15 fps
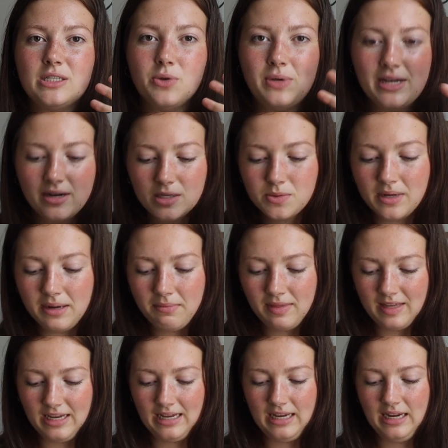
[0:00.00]
So here's what I'm
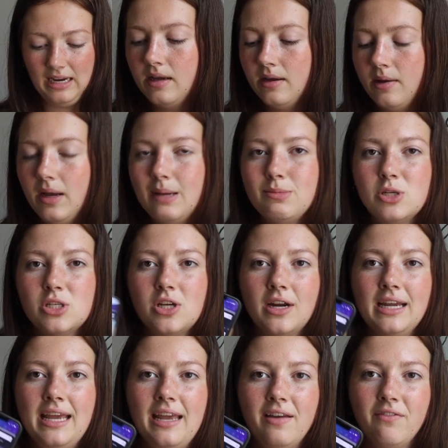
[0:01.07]
thinking. I'm just
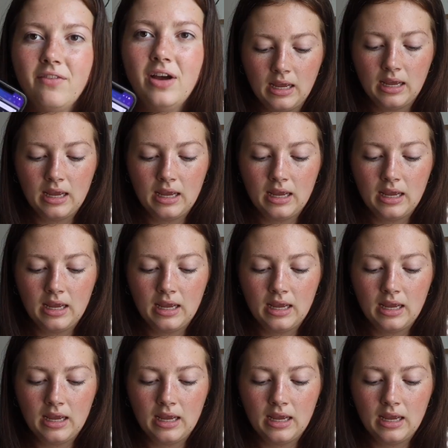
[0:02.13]
on Canva.